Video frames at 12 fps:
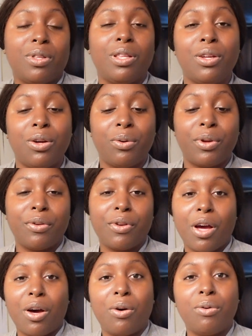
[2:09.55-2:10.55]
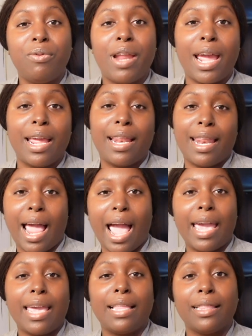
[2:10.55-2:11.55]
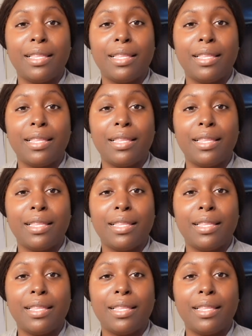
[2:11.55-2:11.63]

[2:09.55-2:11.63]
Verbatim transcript: little, you know, date night,